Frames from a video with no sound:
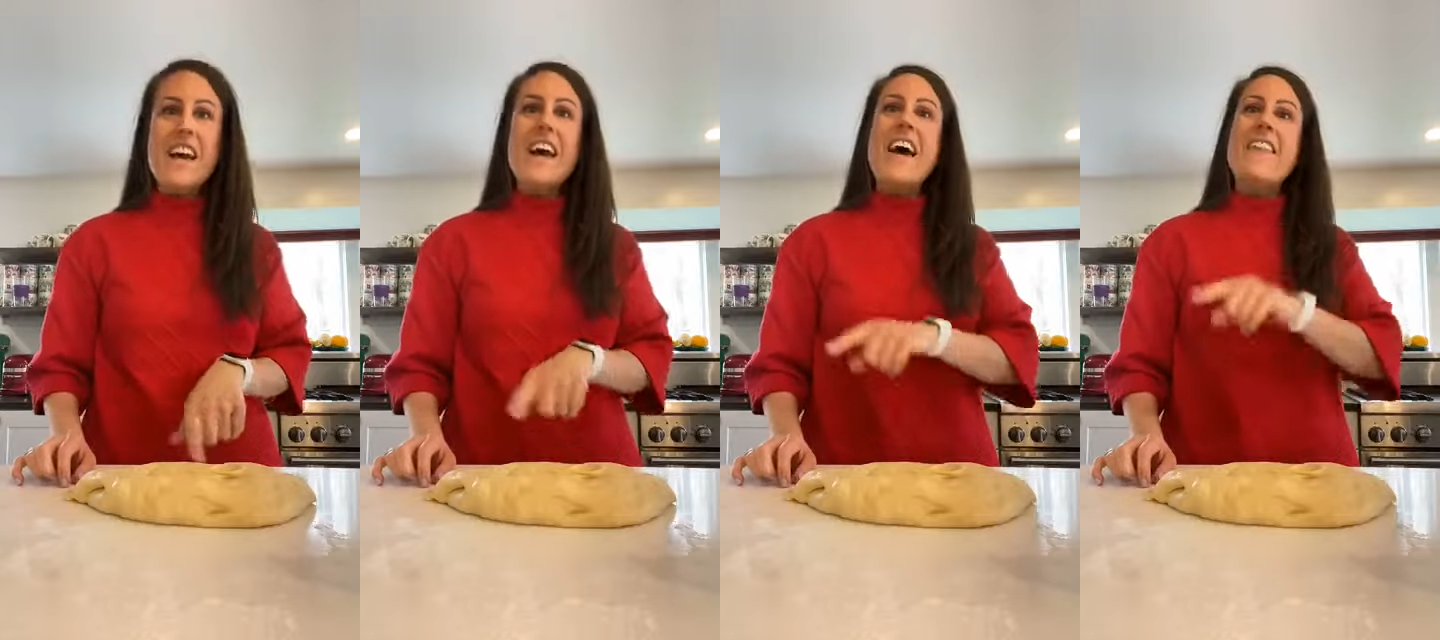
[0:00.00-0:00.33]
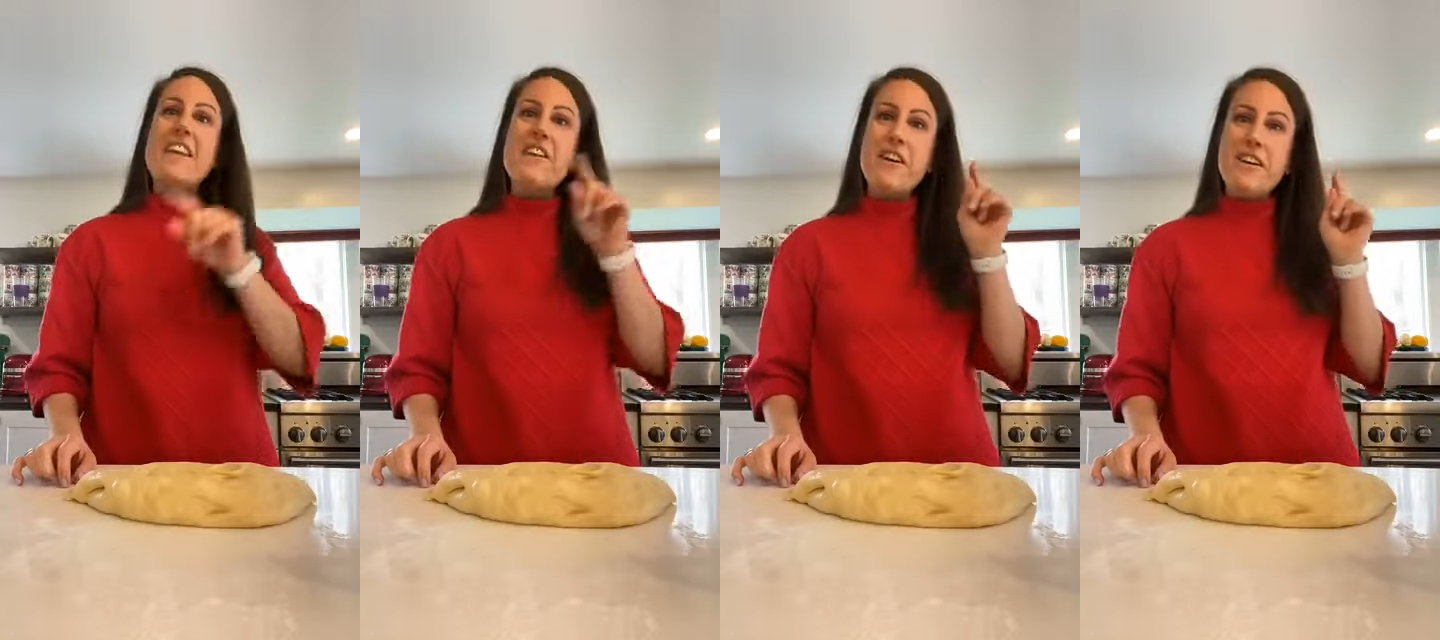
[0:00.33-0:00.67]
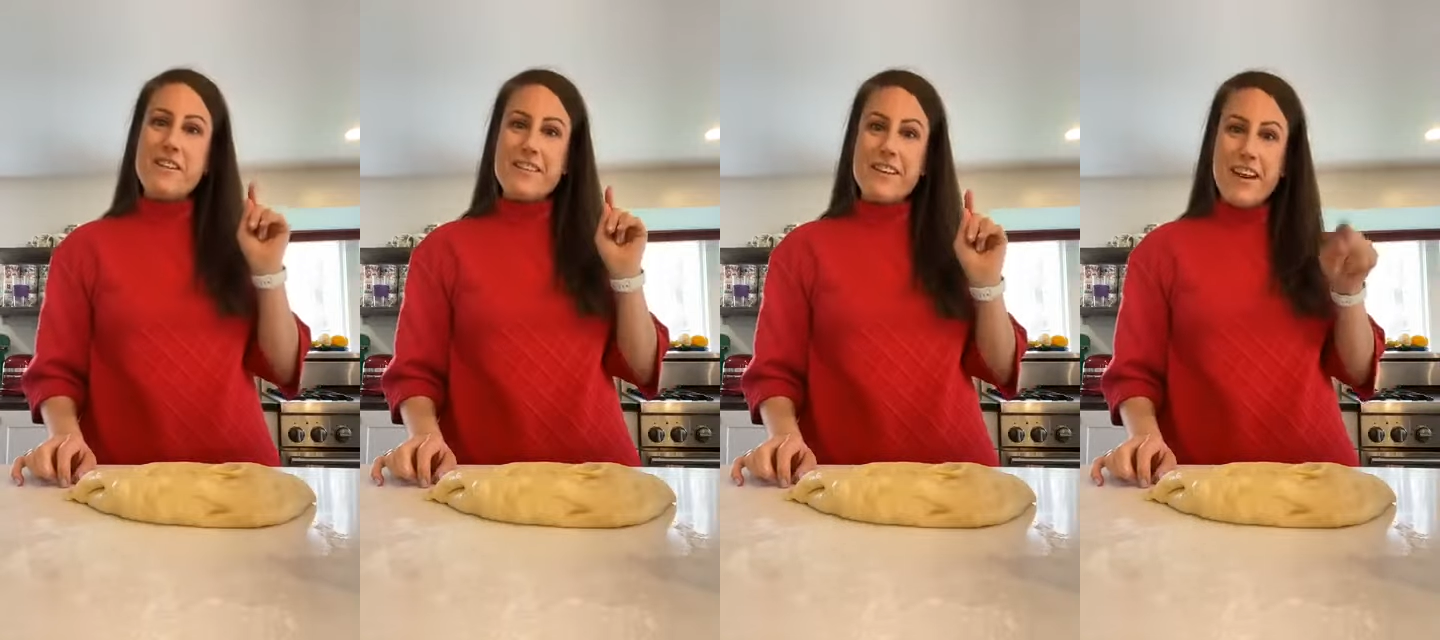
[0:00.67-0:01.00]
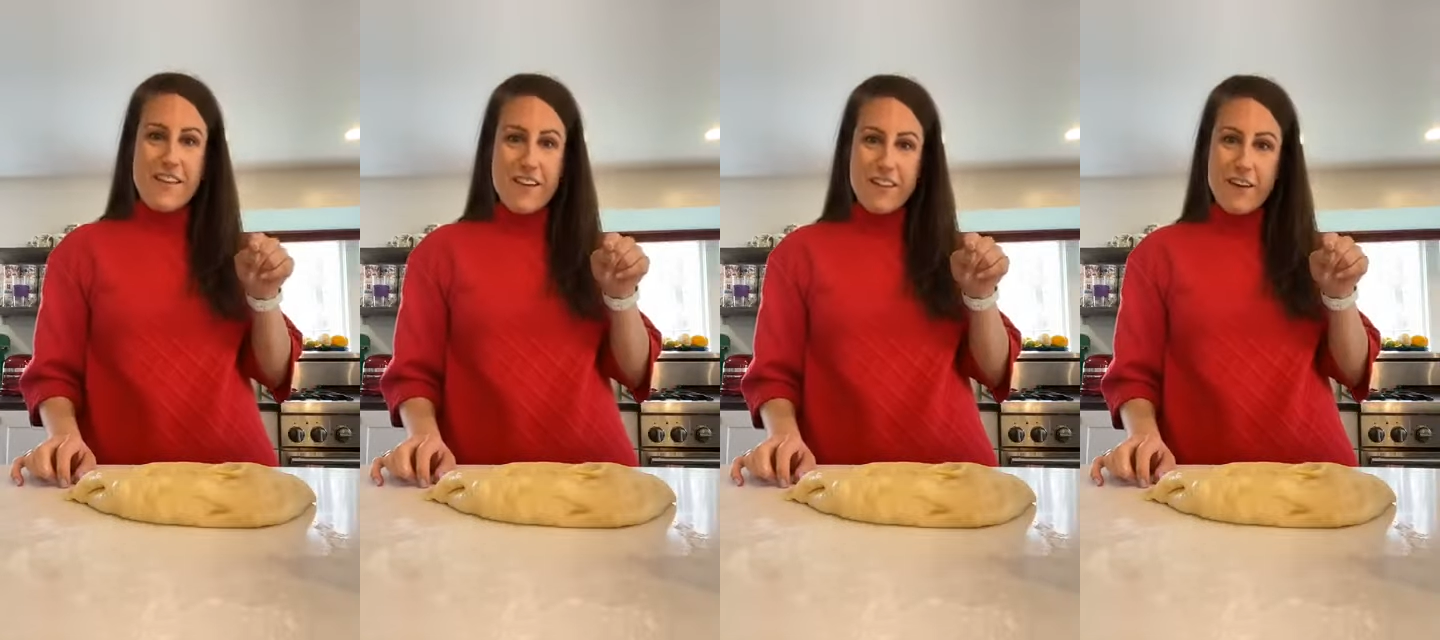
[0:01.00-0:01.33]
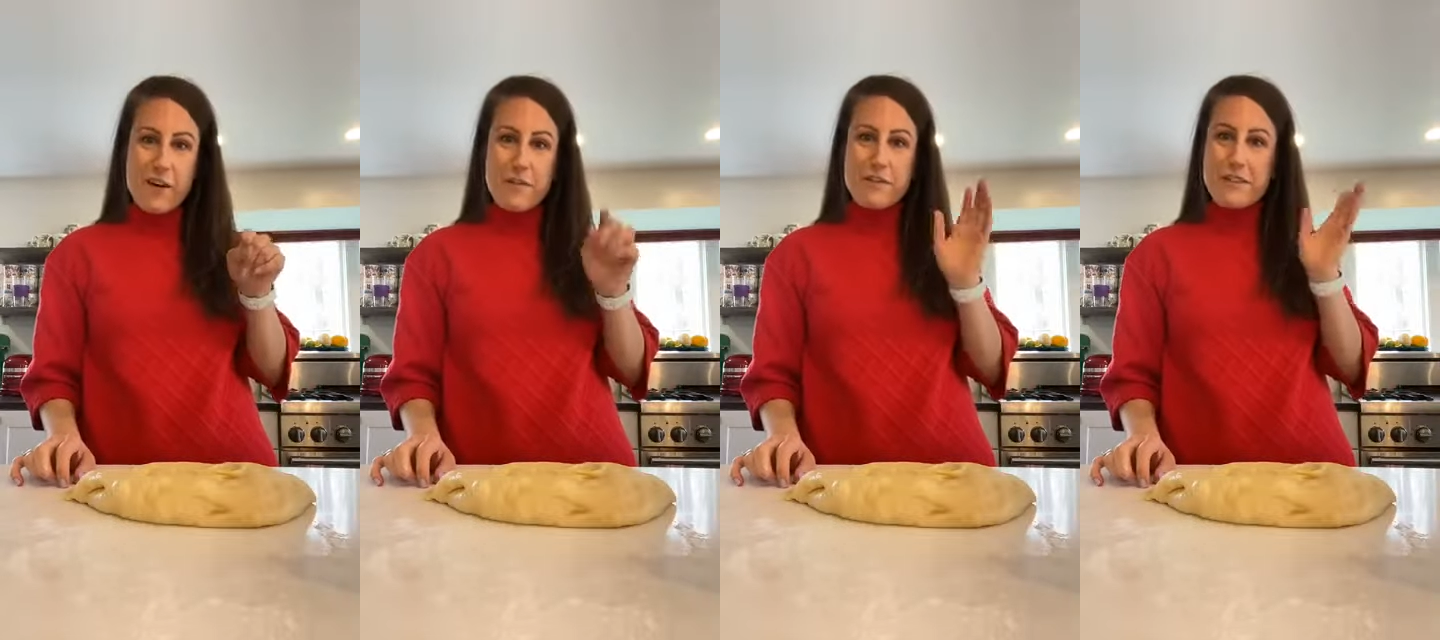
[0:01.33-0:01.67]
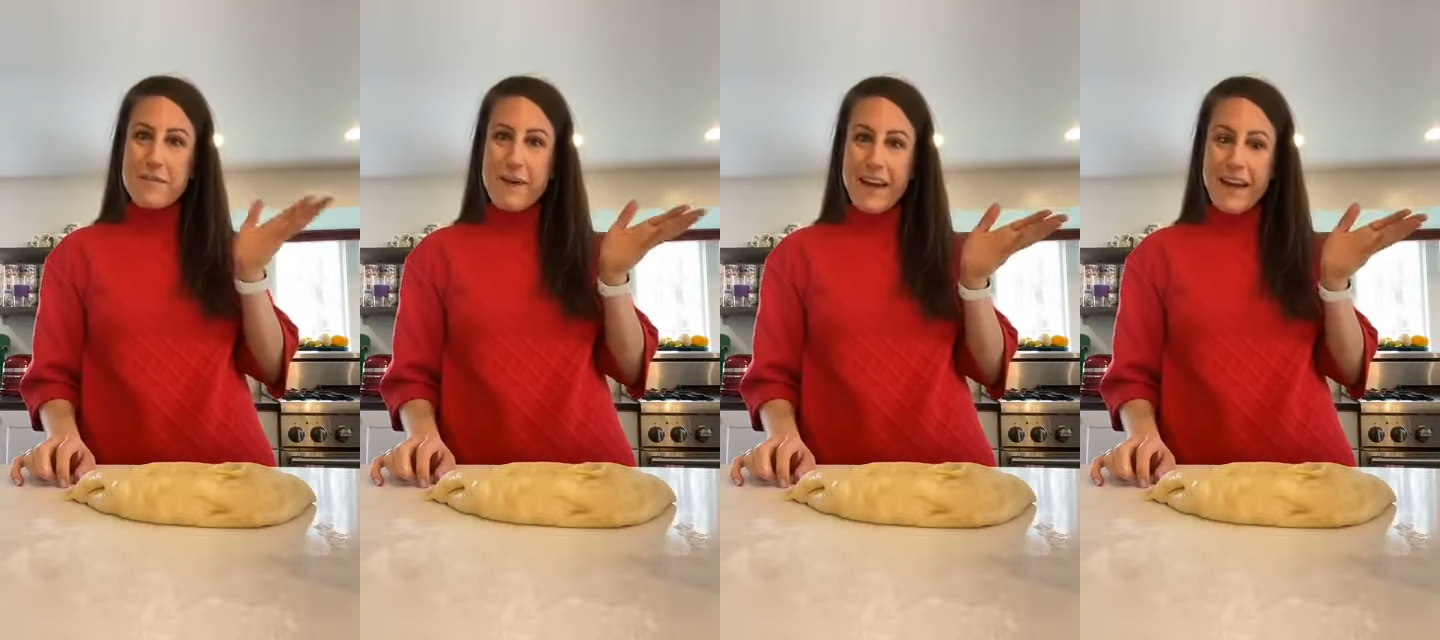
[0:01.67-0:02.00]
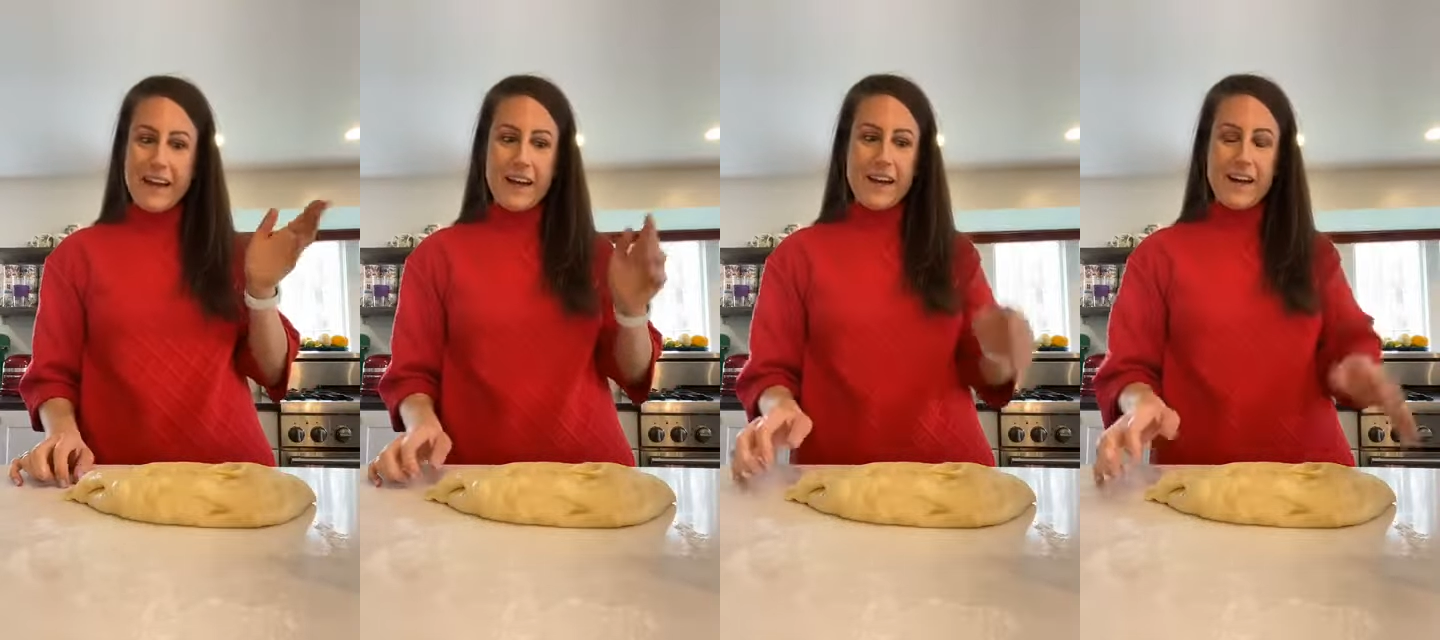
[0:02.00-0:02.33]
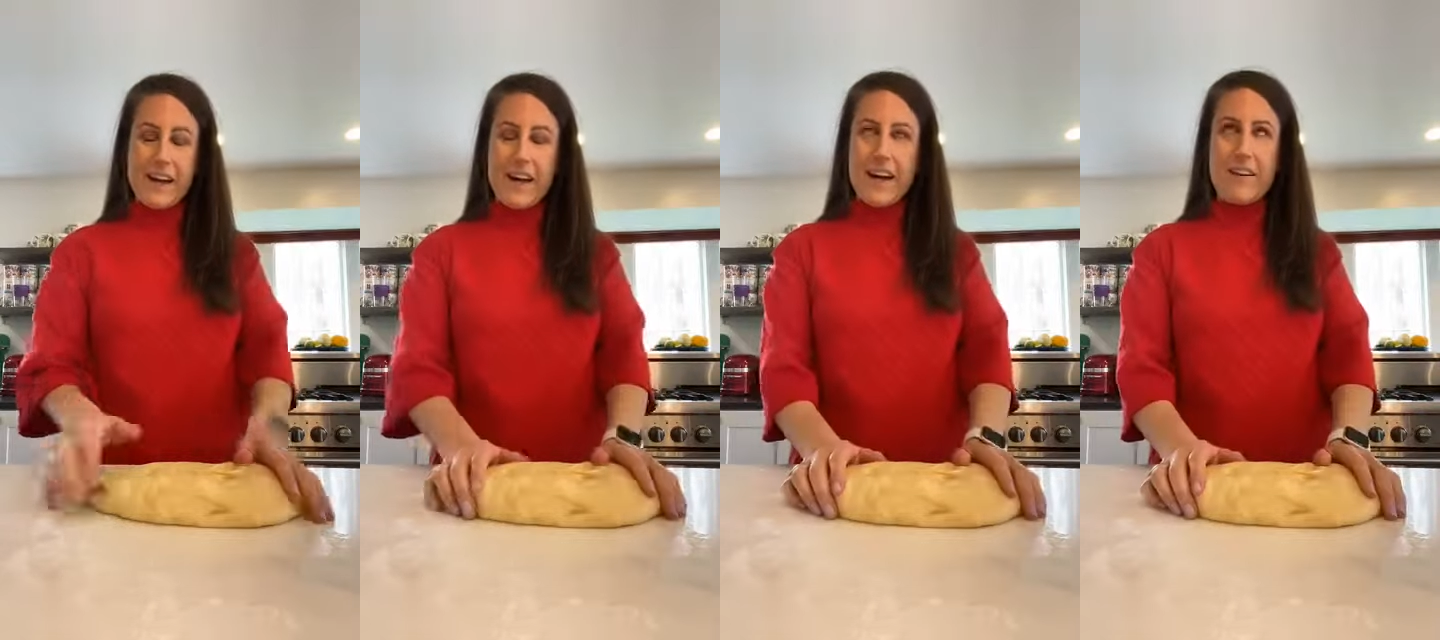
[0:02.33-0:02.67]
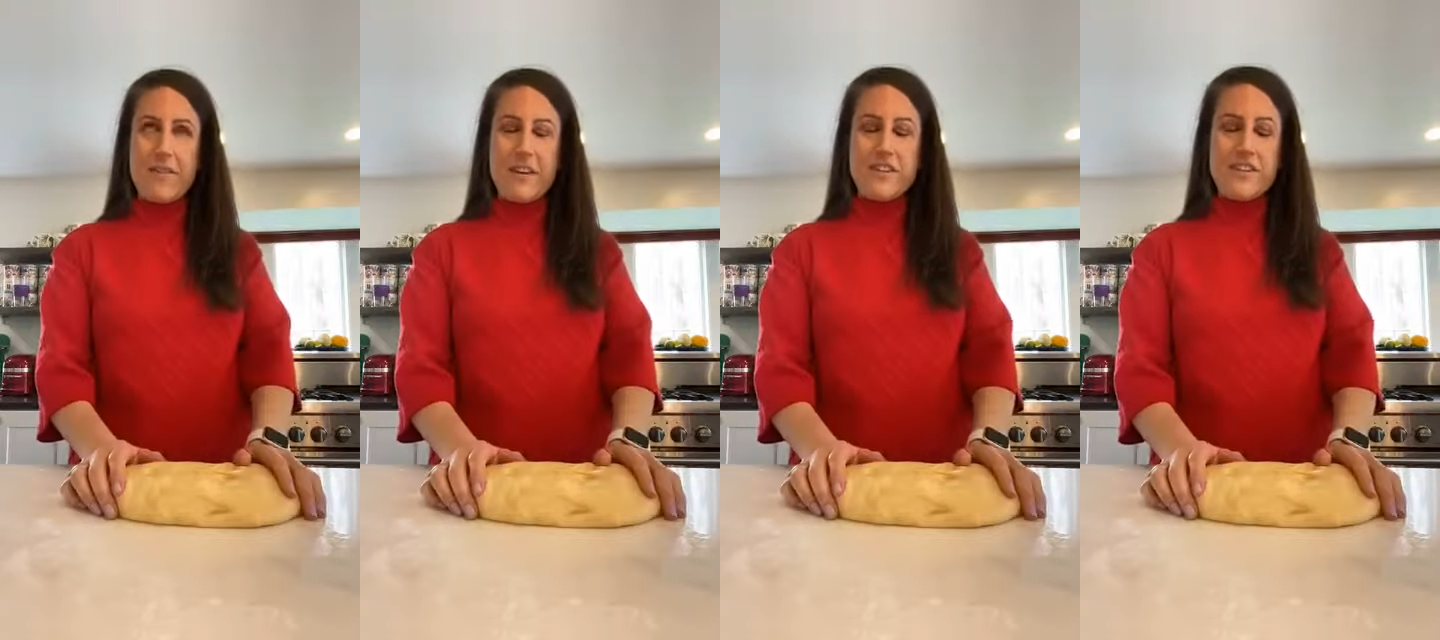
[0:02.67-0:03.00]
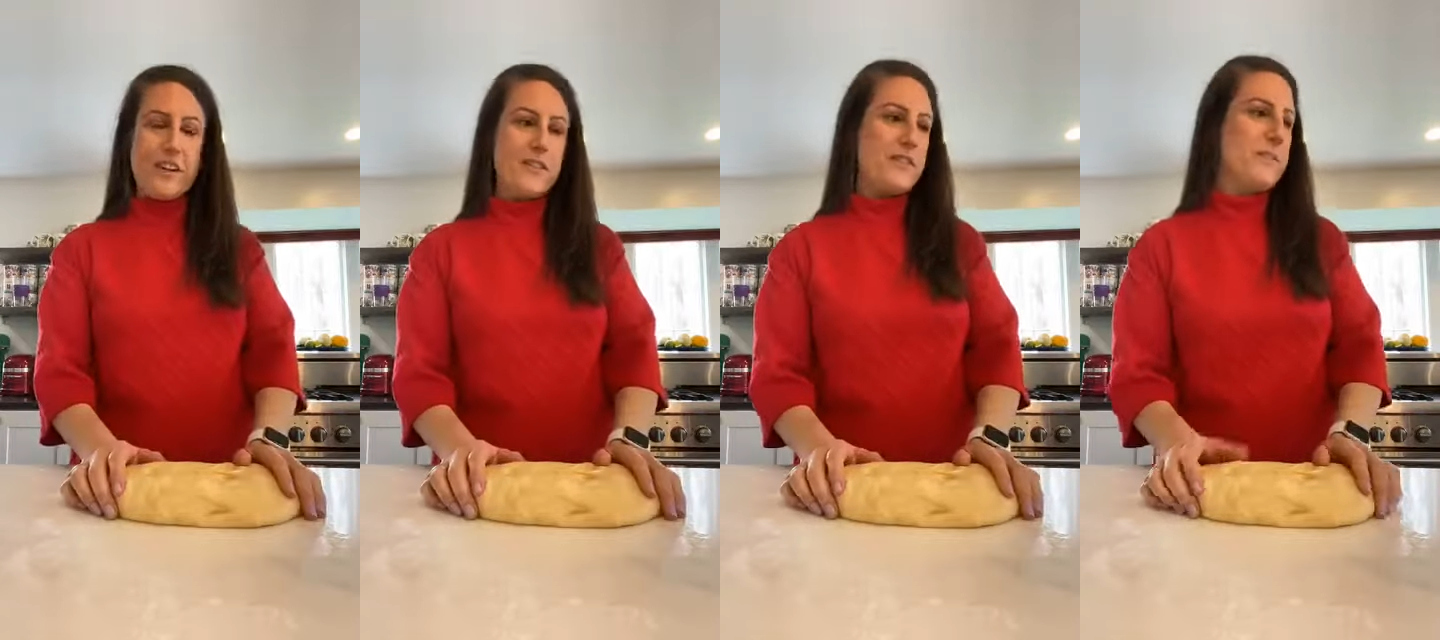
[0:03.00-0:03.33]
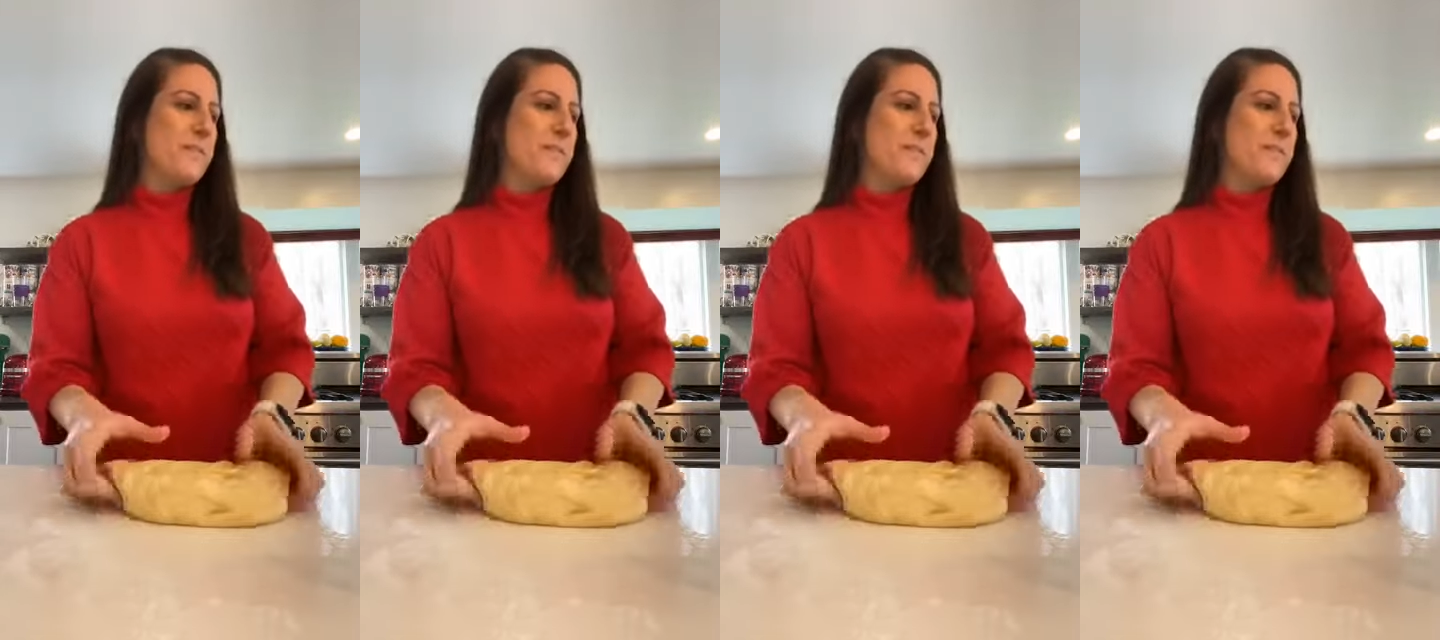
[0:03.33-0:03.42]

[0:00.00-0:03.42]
and then you can use another loaf to make uh, French toast.